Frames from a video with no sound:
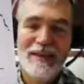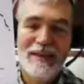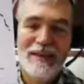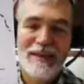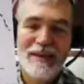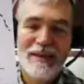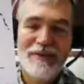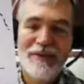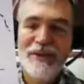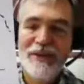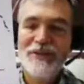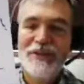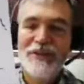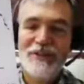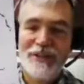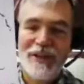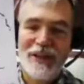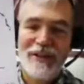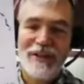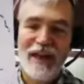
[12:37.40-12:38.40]

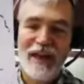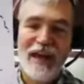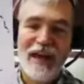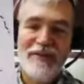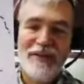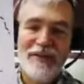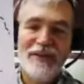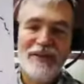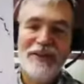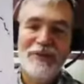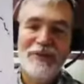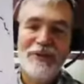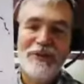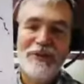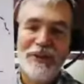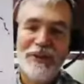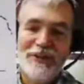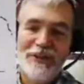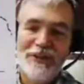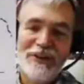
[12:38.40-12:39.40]
deficiency, they have insulin
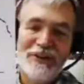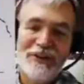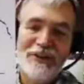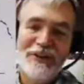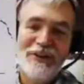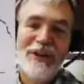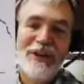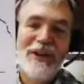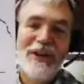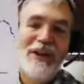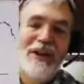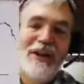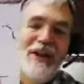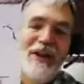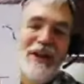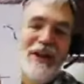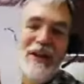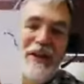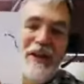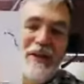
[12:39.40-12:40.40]
resistance,
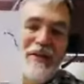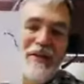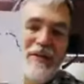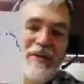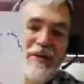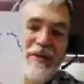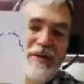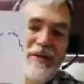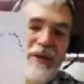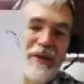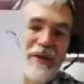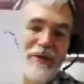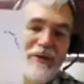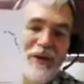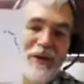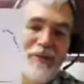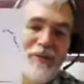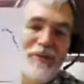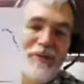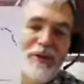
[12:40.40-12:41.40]

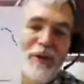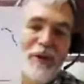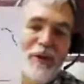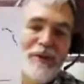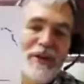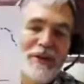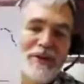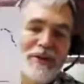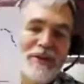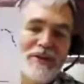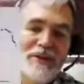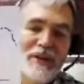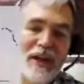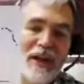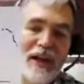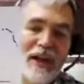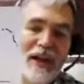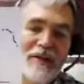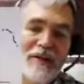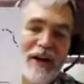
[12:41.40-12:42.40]
there'll be
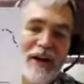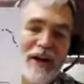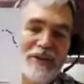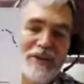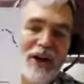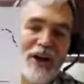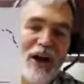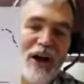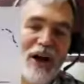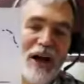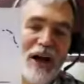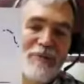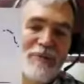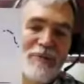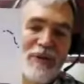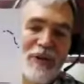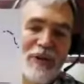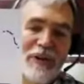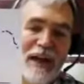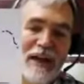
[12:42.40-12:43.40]
a time
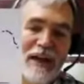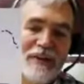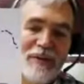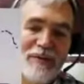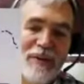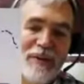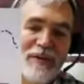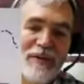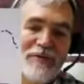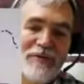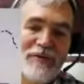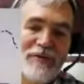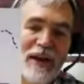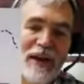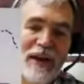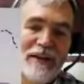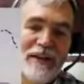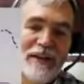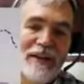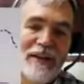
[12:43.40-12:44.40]
when they'll actually be
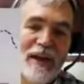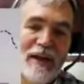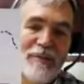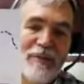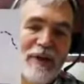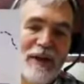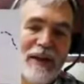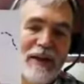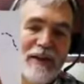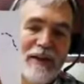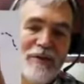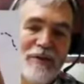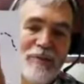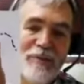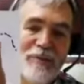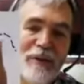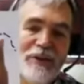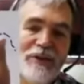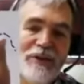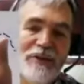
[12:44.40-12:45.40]
frankly diabetic,
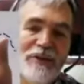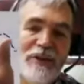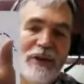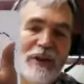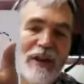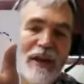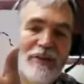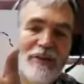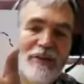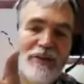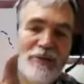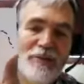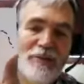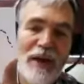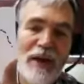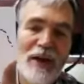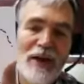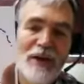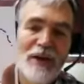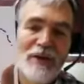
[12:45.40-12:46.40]
but still have
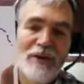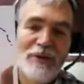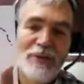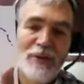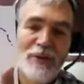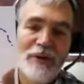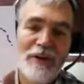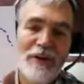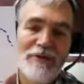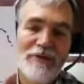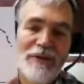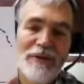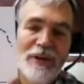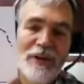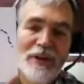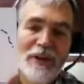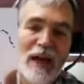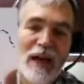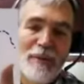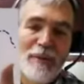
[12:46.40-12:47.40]
spells where they
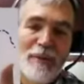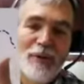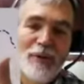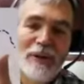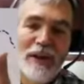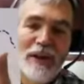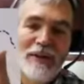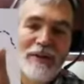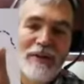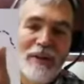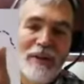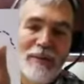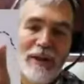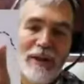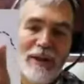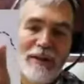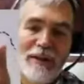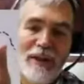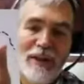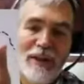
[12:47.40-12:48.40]
feel hypoglycemic,
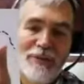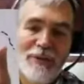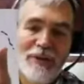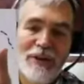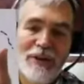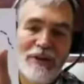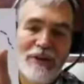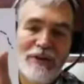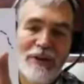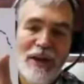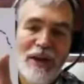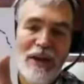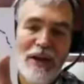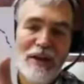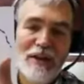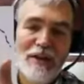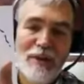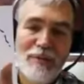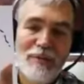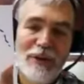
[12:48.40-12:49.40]
and that's because
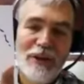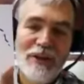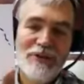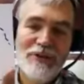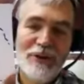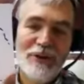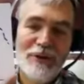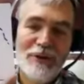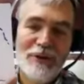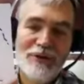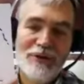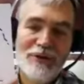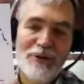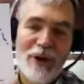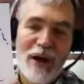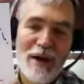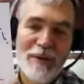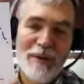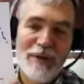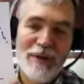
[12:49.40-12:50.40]
the blood sugar is
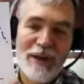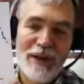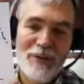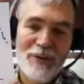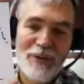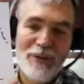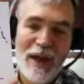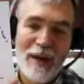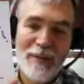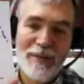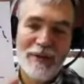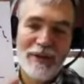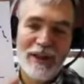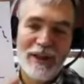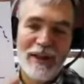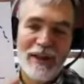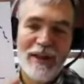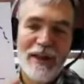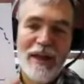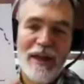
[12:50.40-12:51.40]
dropping
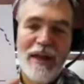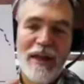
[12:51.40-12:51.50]
rapidly.